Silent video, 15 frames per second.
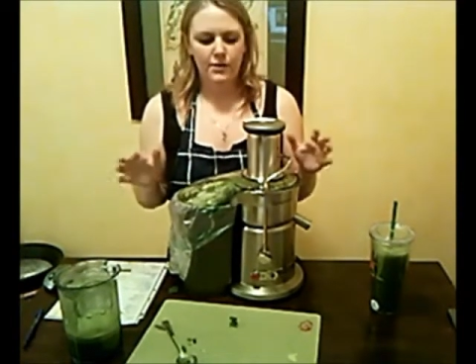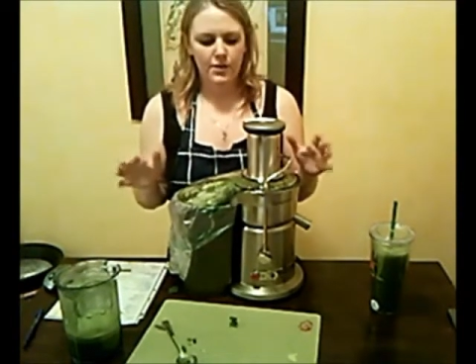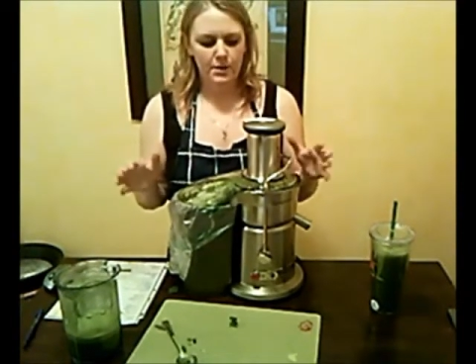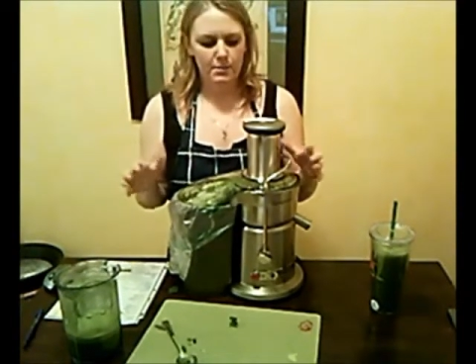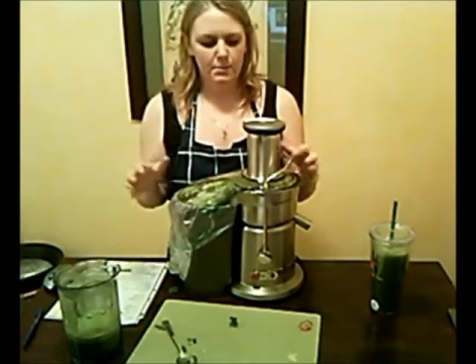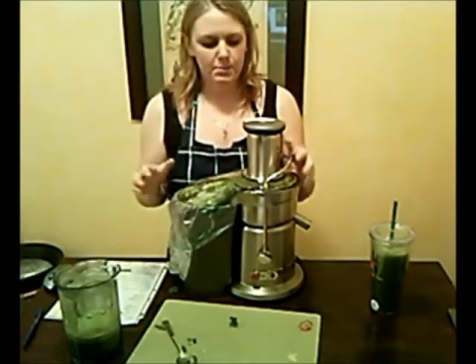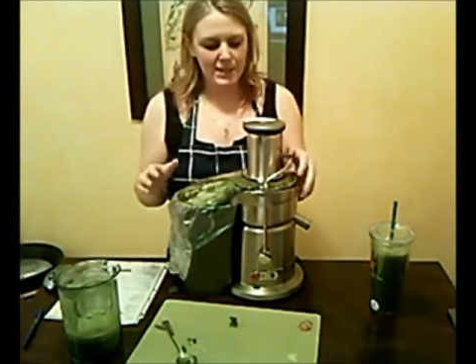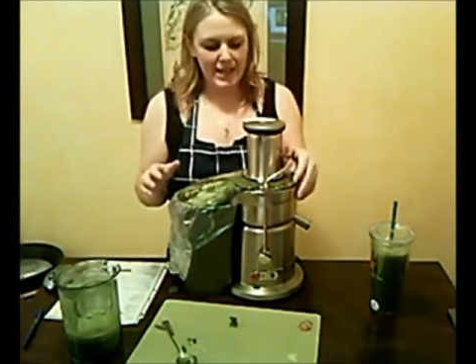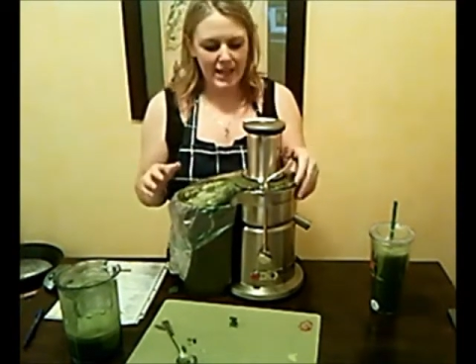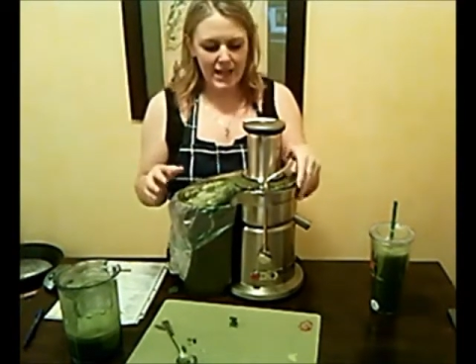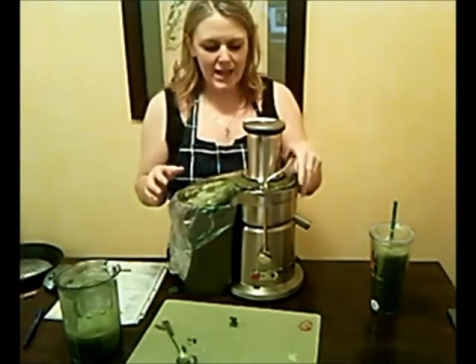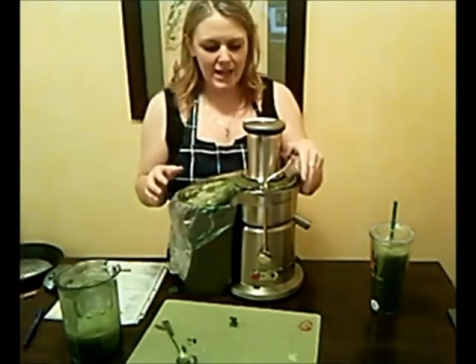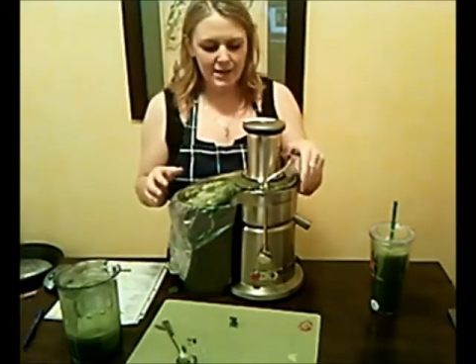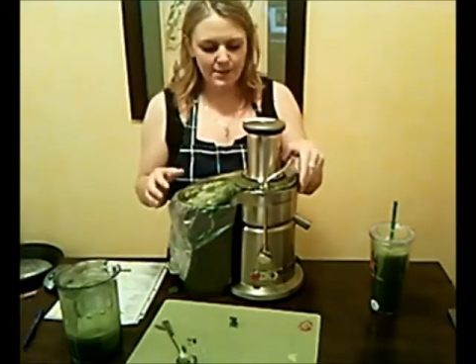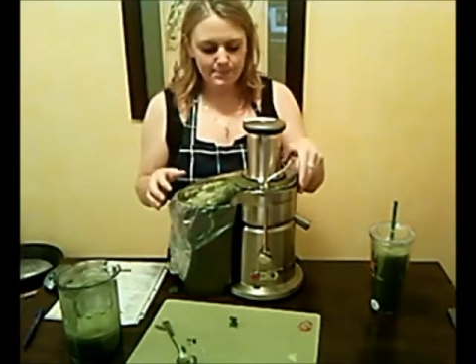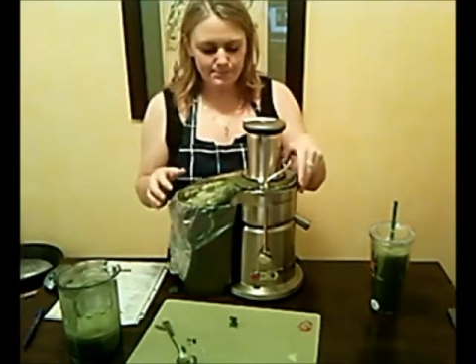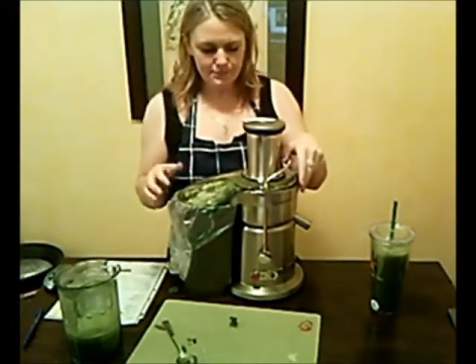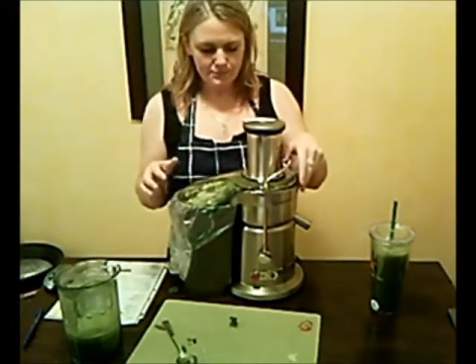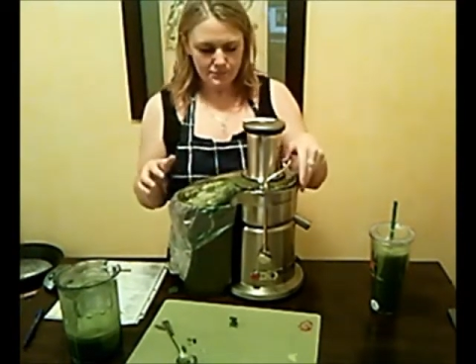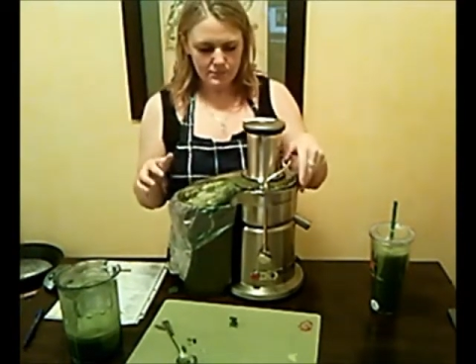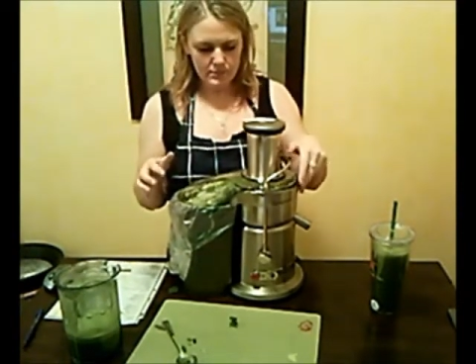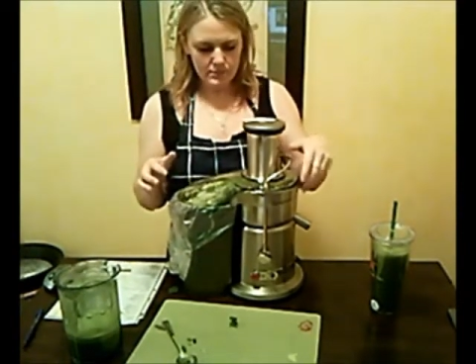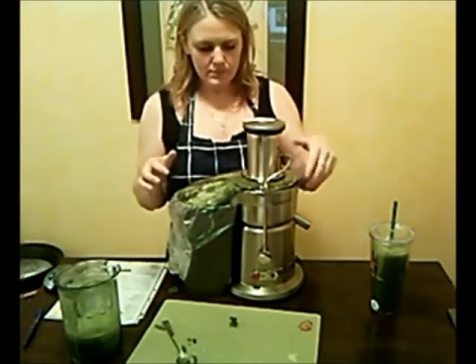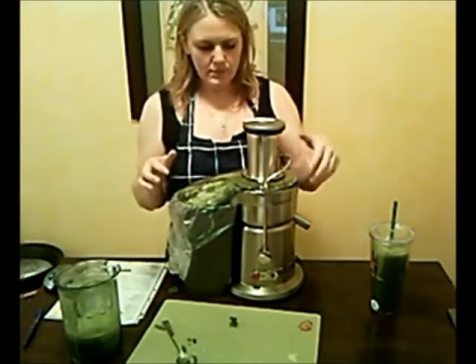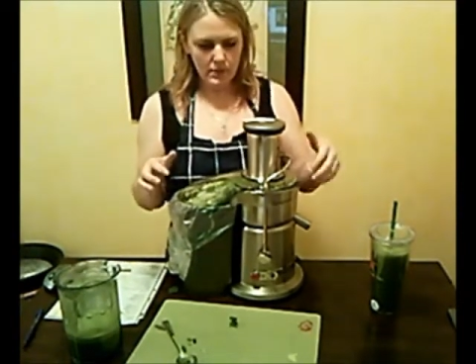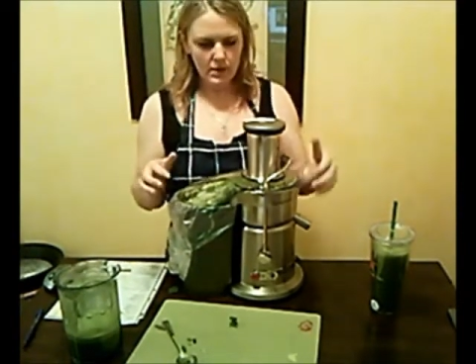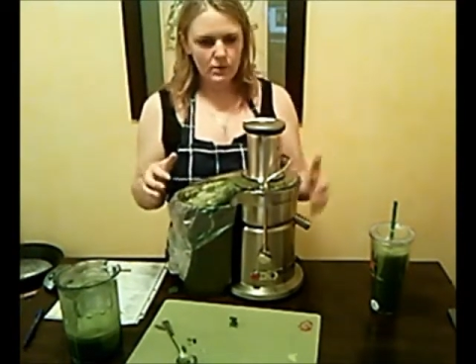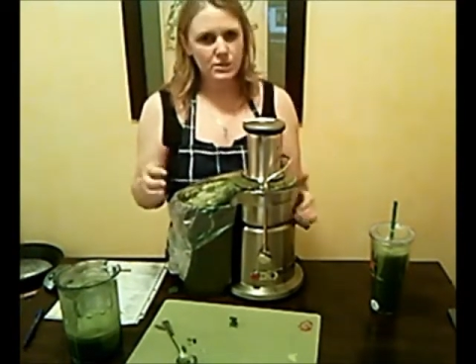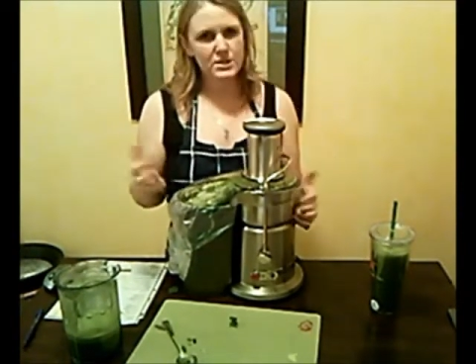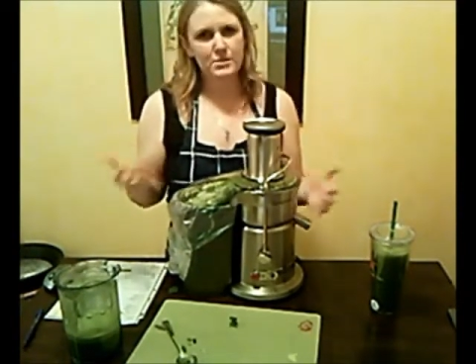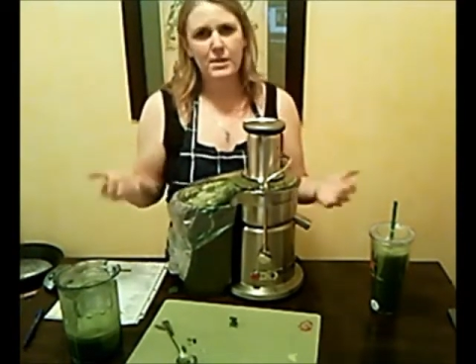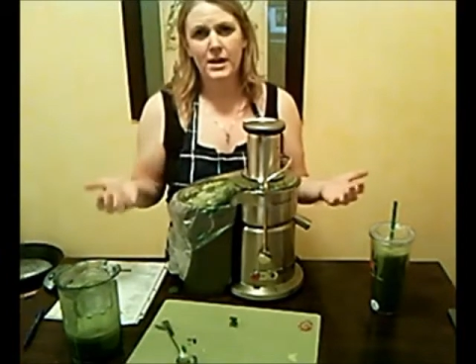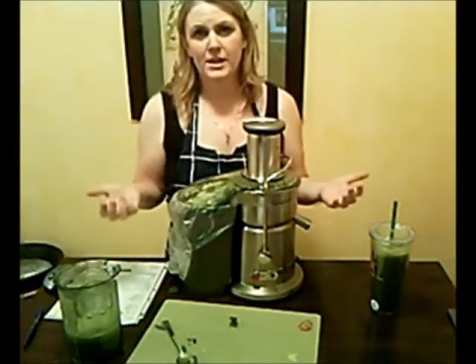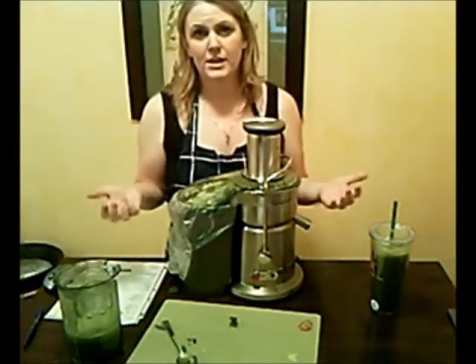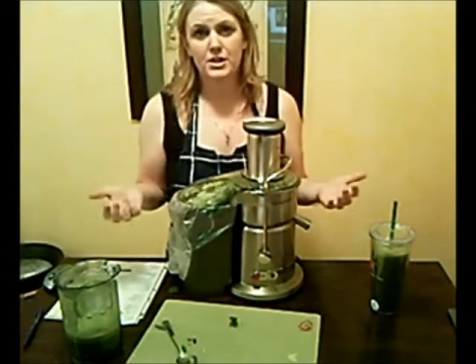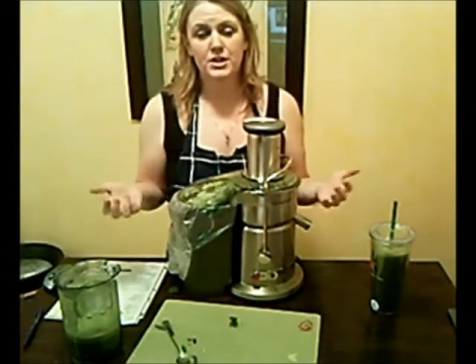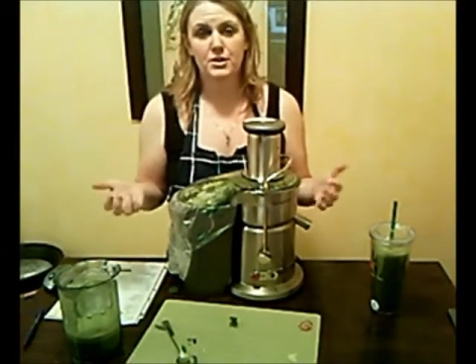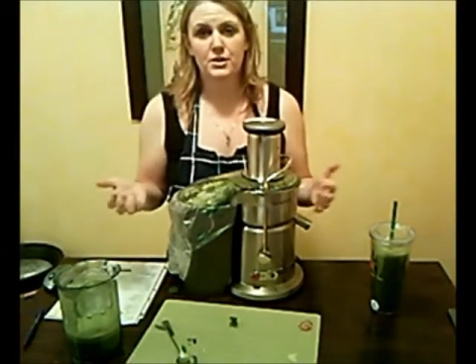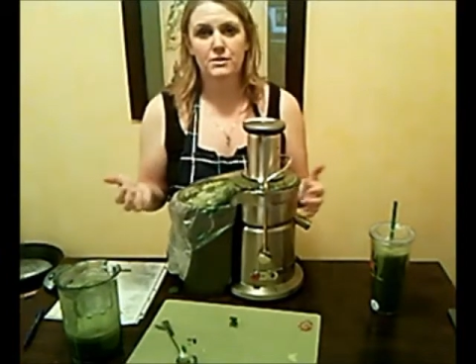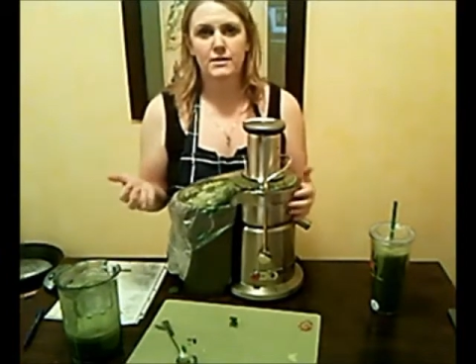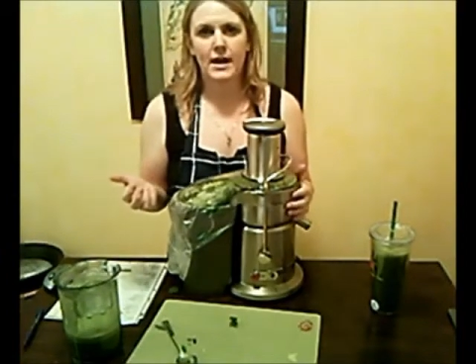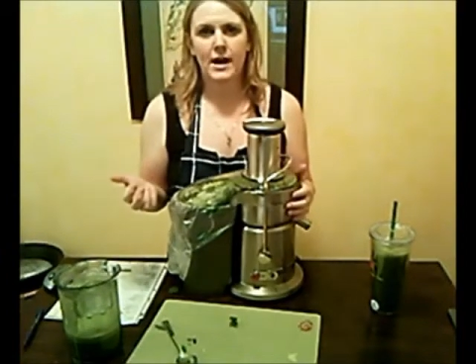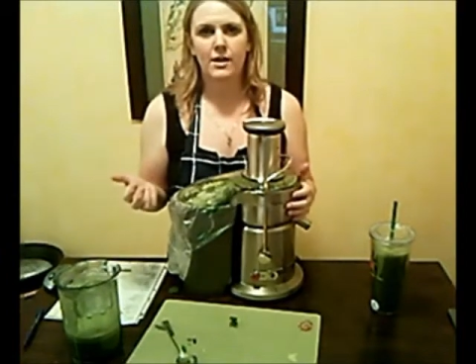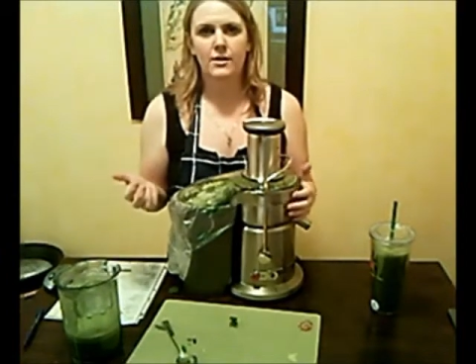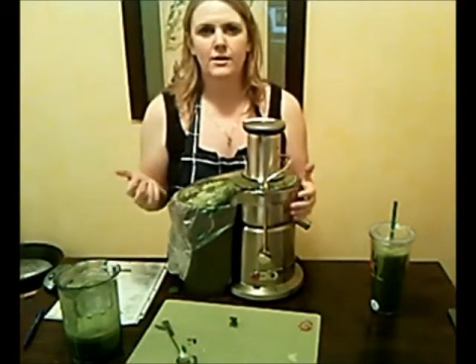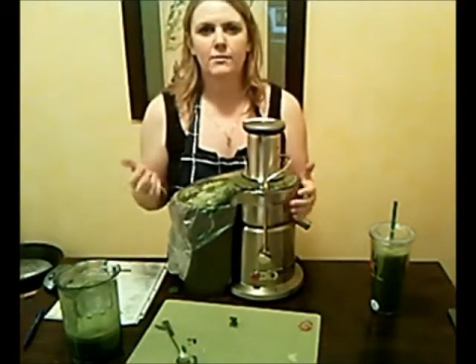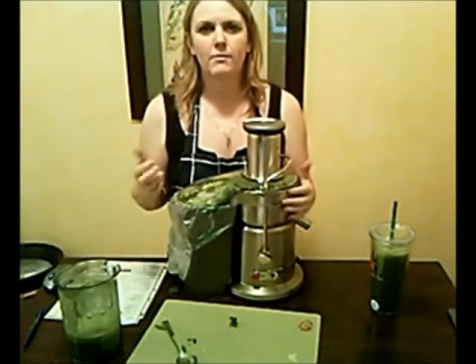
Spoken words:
The blade which I'm not going to show you now.